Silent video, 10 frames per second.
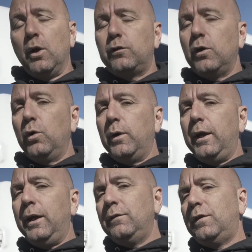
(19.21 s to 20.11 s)
So
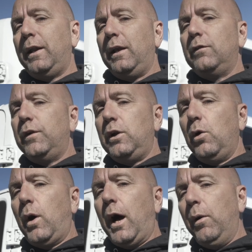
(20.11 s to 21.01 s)
in today's
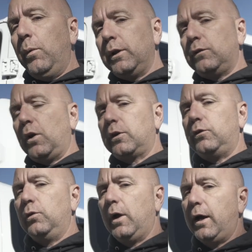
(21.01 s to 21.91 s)
video, I want to talk to
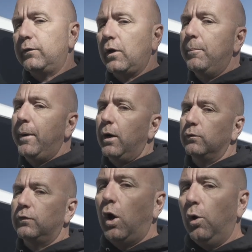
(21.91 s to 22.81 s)
you guys
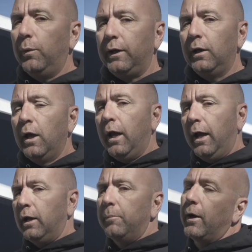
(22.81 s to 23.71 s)
about towing
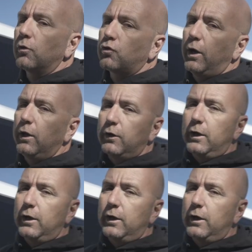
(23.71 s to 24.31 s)
and about trailer